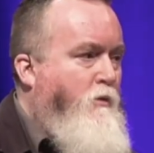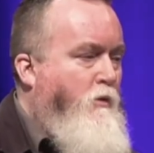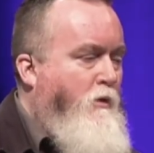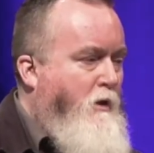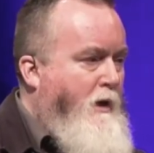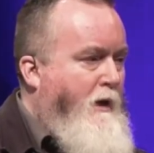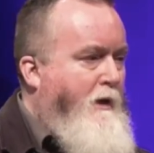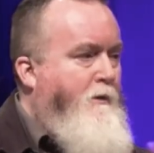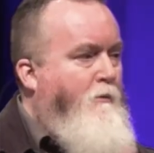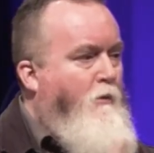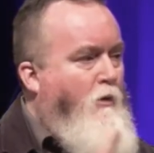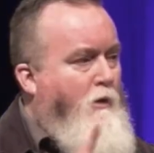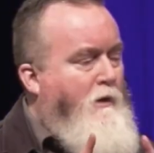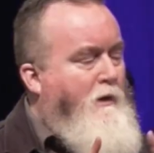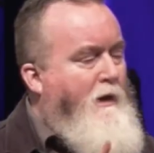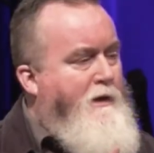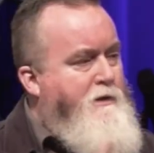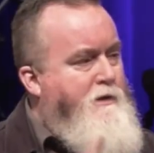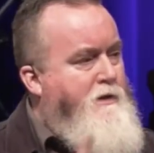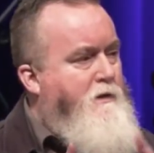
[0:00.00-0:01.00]
We're kind of more
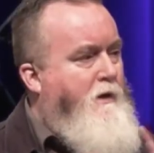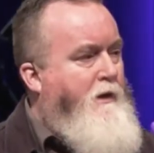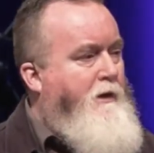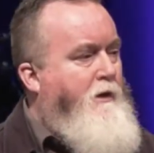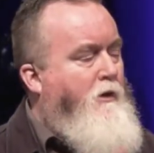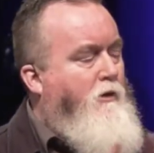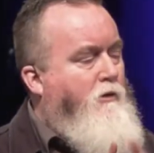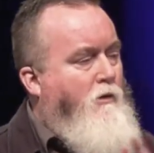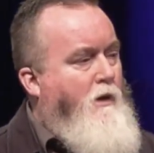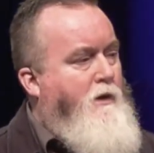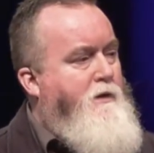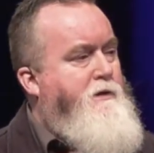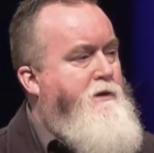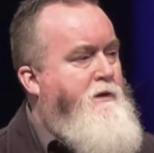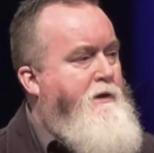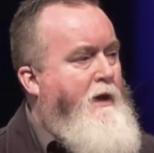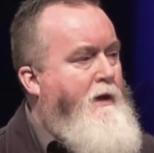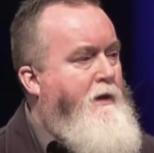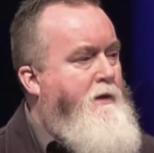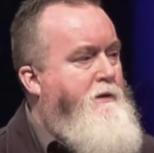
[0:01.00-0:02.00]
legislating across
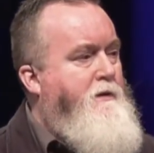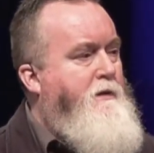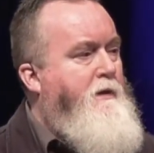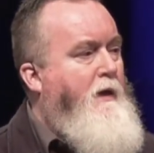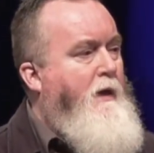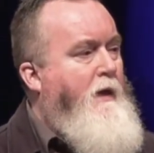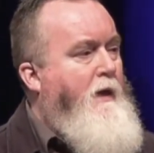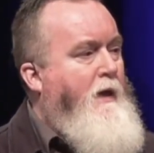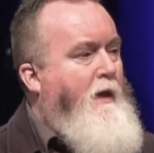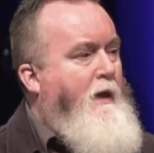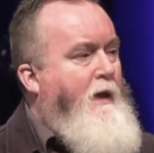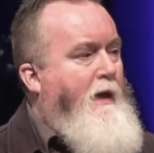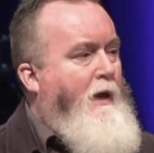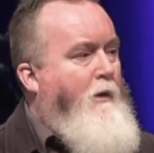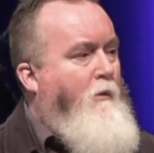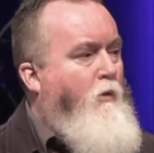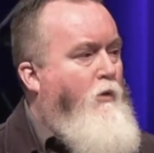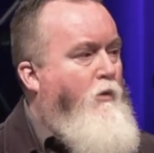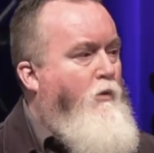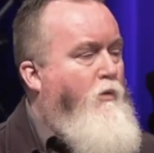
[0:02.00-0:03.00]
states,
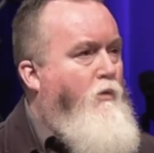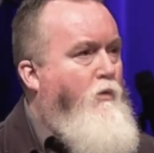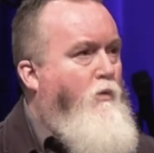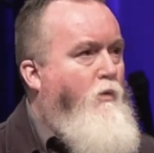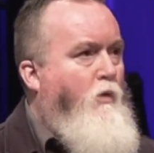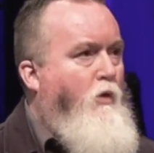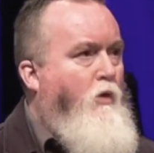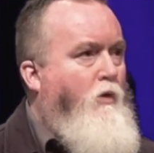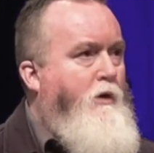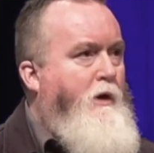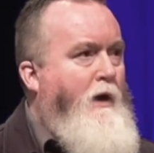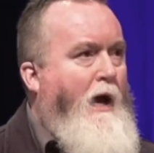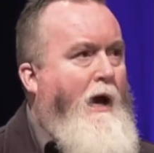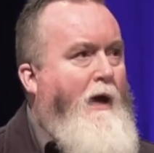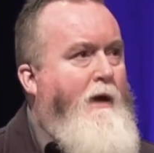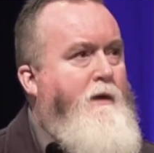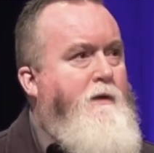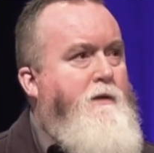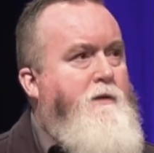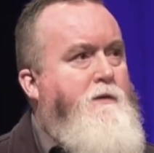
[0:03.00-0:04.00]
and we're
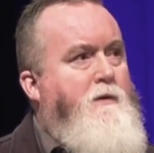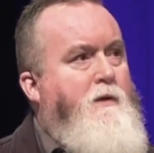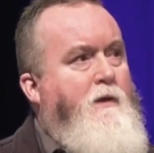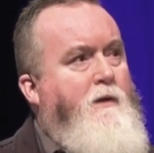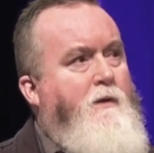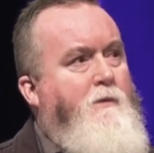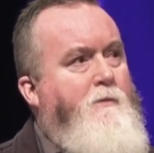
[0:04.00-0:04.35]
not as,